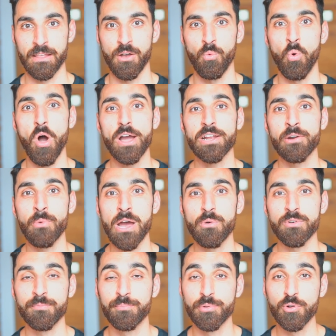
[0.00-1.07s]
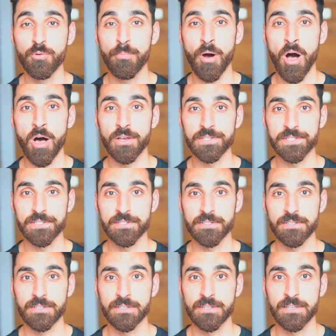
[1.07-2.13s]
walking around with blue balls
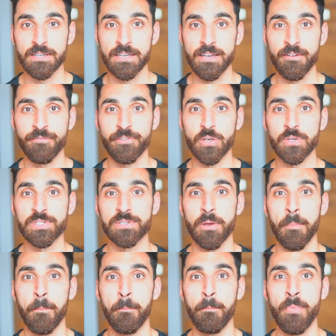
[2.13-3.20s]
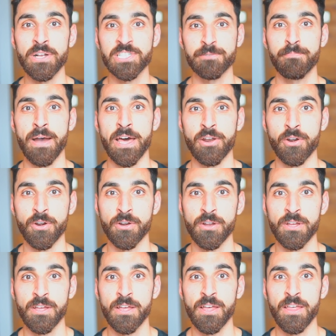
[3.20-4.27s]
feels much better
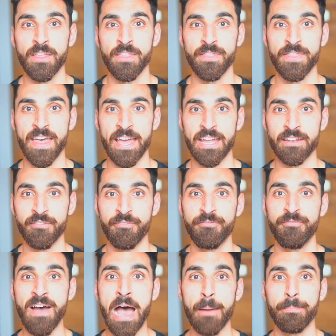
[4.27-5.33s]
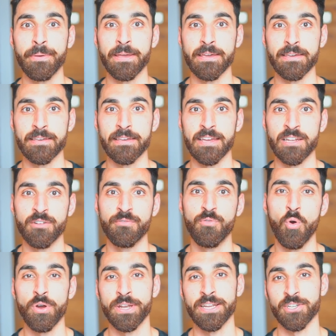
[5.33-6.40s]
than fapping and
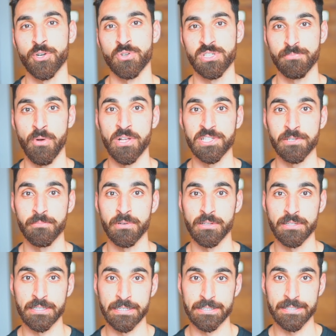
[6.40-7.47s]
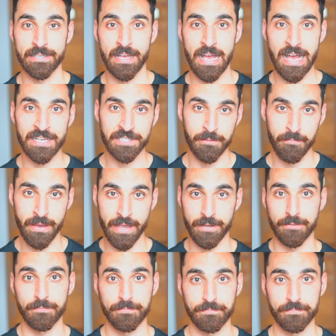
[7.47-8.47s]
avoiding your responsibilities as a man.